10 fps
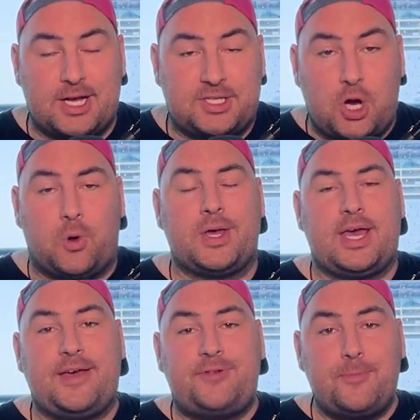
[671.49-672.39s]
So
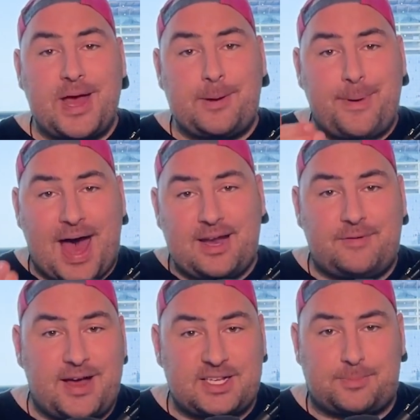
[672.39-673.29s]
if you made a bad
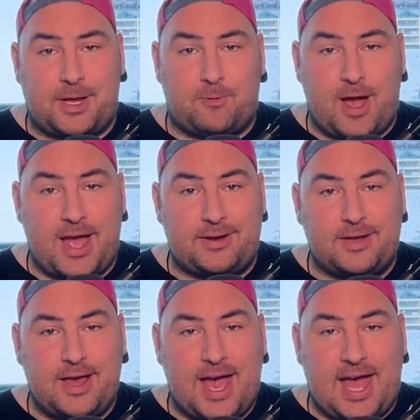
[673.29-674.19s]
investment, right,
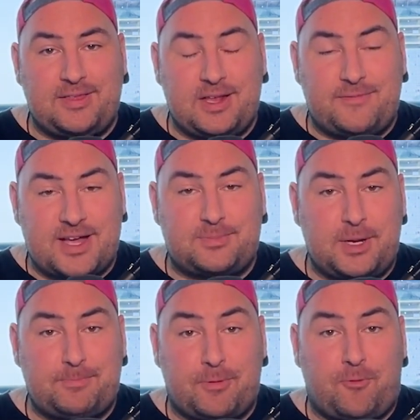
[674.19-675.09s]
and the
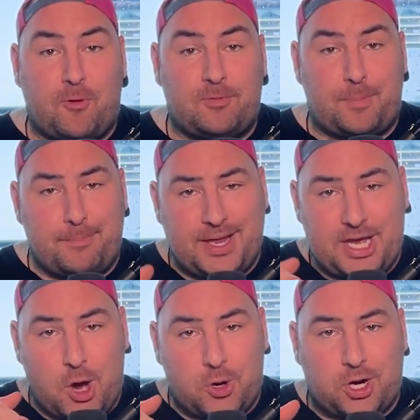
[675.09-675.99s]
investment performed
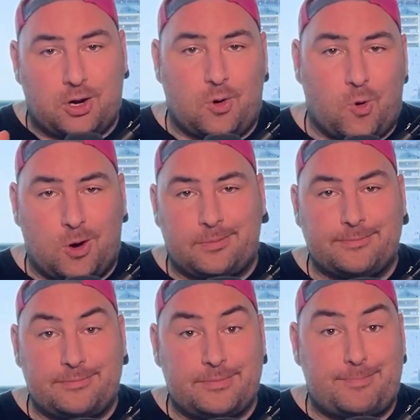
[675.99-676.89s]
mediocre or
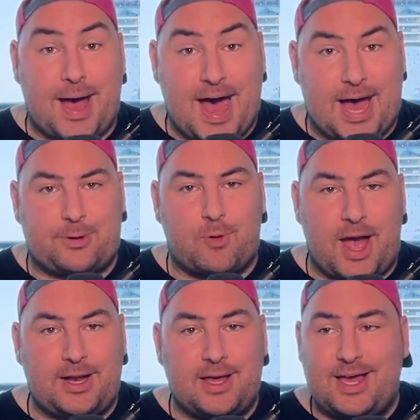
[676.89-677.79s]
bad,
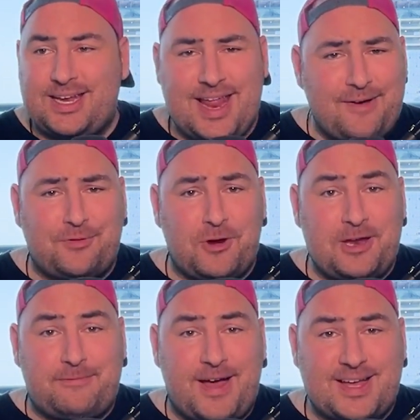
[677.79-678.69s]
right? Never
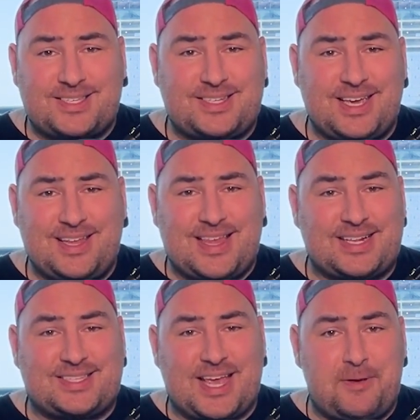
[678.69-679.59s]
invest in that
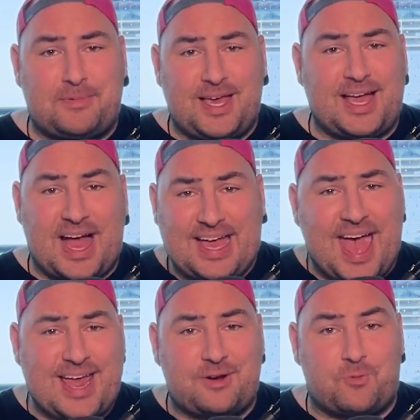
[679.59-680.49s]
same thing
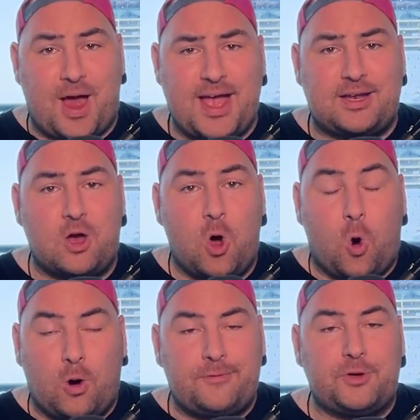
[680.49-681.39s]
again, right?
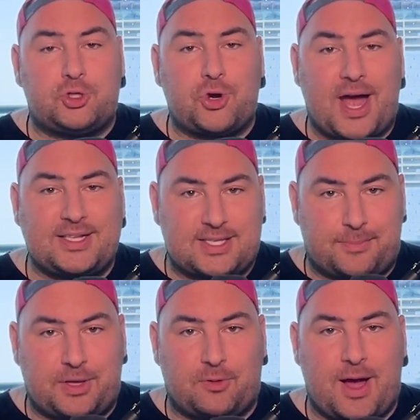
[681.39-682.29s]
Or if you tried
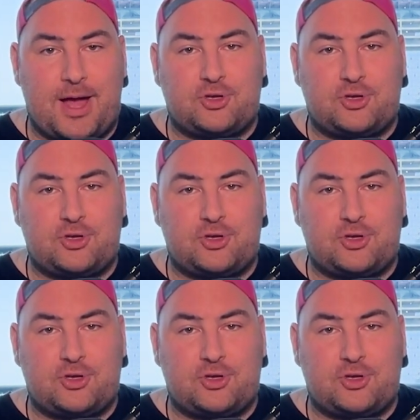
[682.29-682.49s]
something, right?